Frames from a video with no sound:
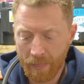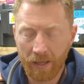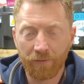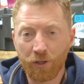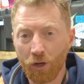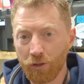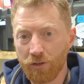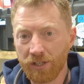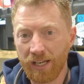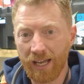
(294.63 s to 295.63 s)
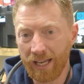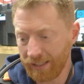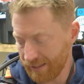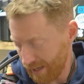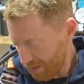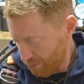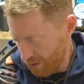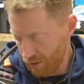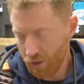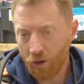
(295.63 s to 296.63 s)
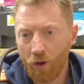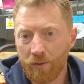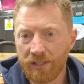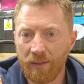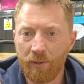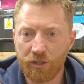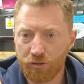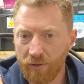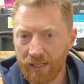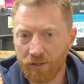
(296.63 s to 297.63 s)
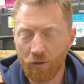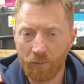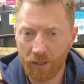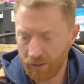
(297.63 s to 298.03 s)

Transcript: If you're not using it at any time, always clip it straight up